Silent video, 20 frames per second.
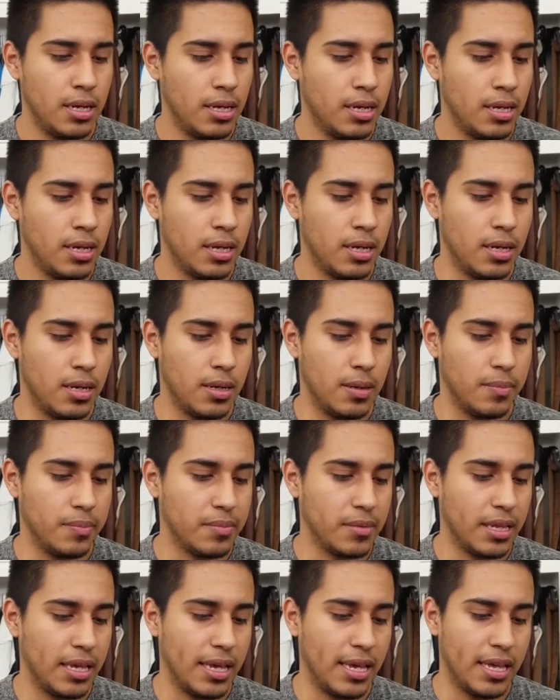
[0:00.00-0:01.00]

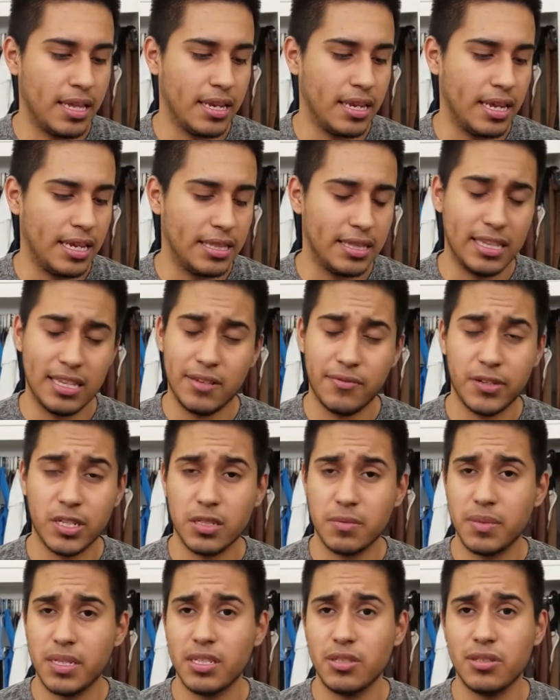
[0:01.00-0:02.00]
And I think if you're
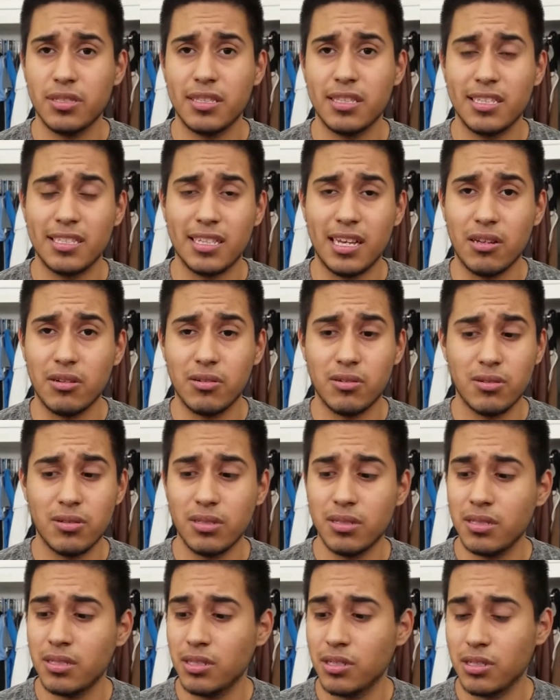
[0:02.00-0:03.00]
going to be using these
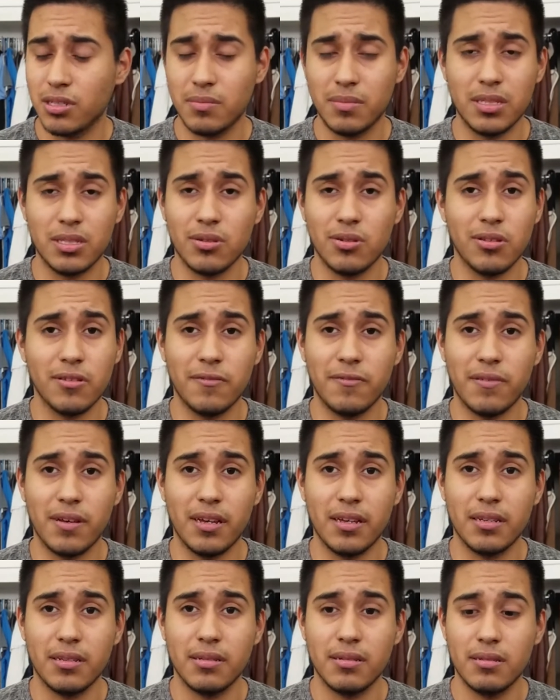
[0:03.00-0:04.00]
outdoors, you're going to be totally
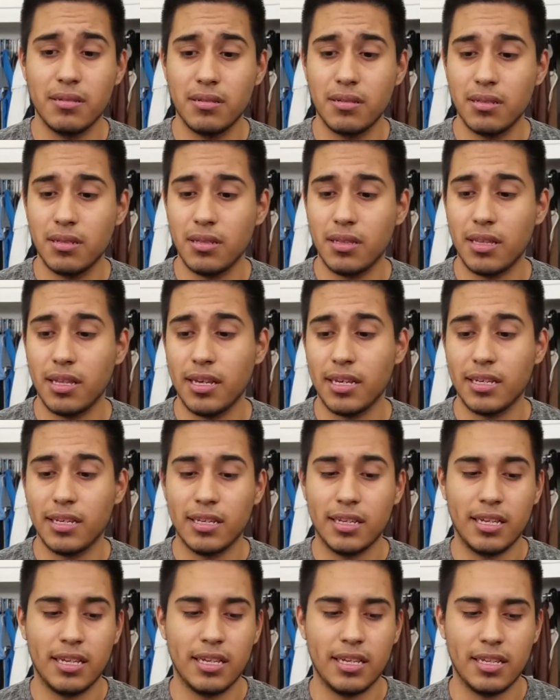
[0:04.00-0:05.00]
fine. Like,
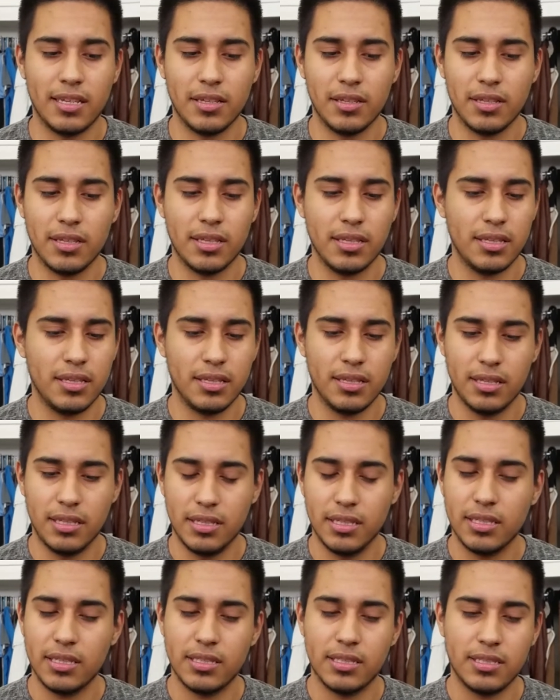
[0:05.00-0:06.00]

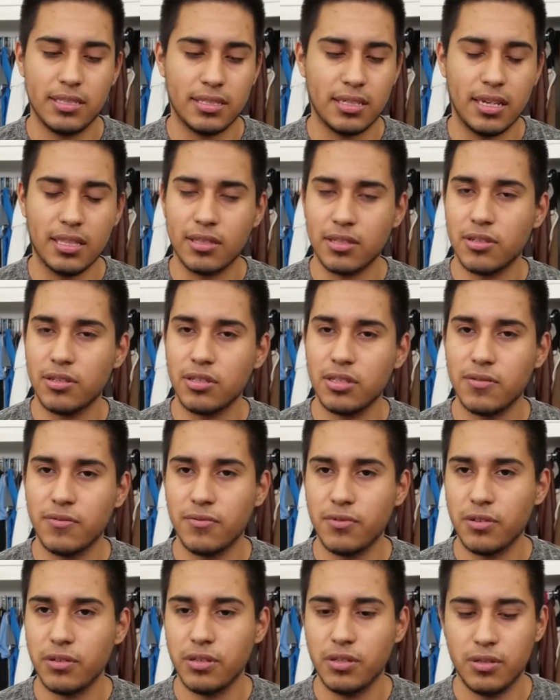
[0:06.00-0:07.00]
it's got the cushion
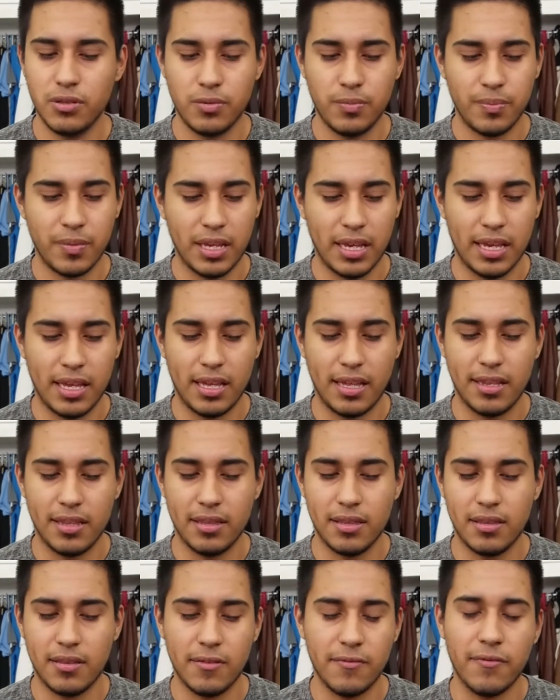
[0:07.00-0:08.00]
for you, and
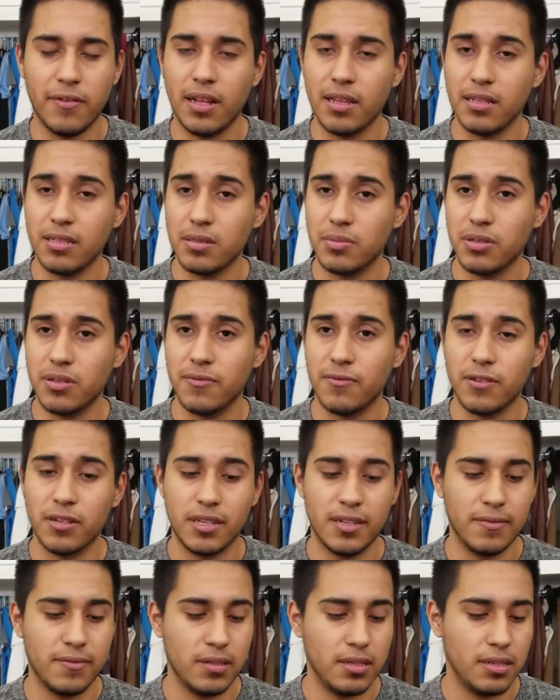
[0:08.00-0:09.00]
the Phylon's pretty
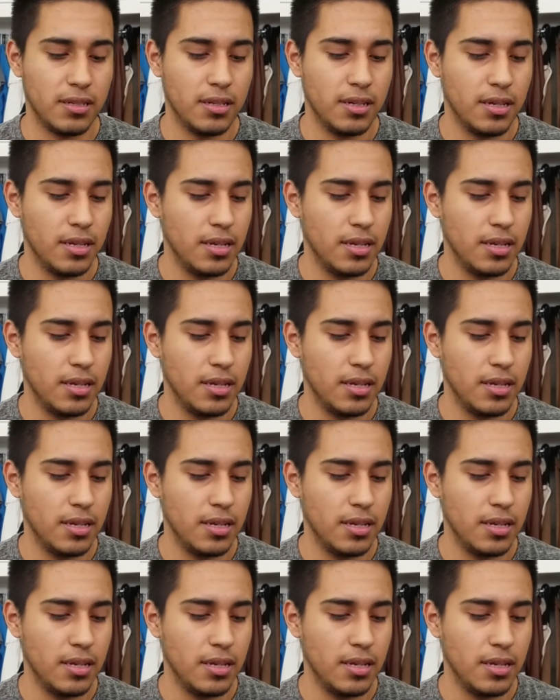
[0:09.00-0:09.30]
forgiving.